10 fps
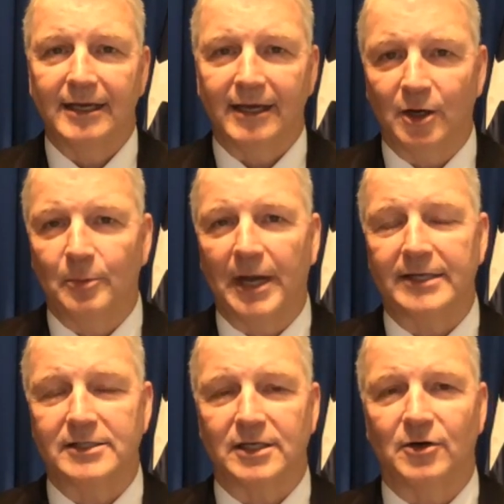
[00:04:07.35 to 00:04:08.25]
El
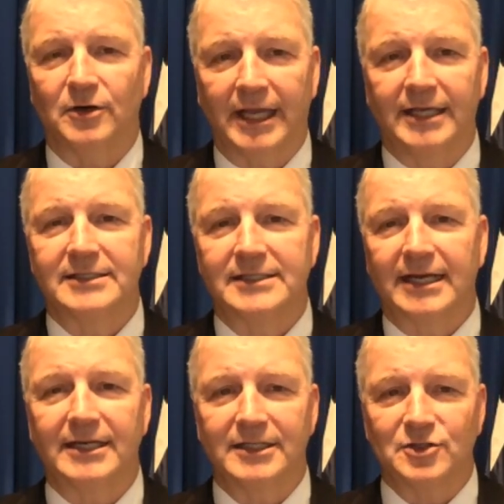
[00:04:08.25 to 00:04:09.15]
Paso in
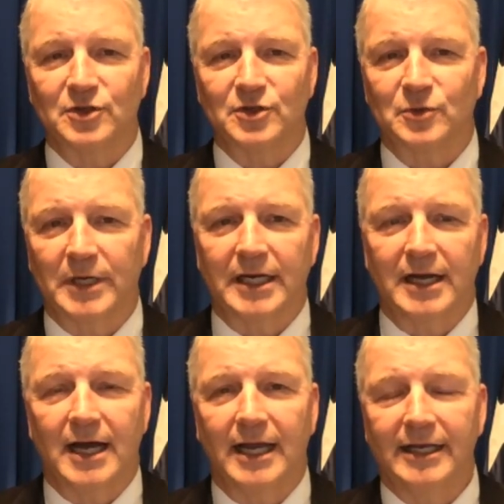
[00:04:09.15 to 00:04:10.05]
Senate District
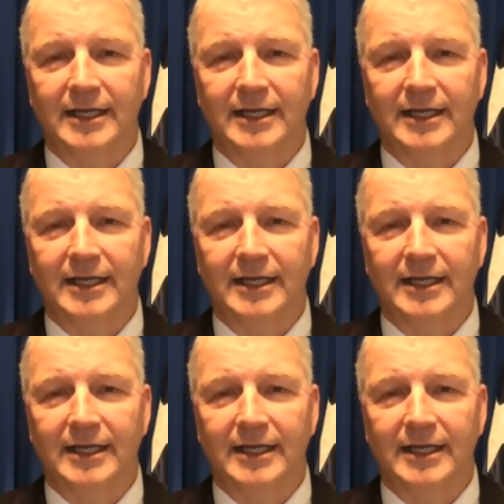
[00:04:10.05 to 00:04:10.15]
29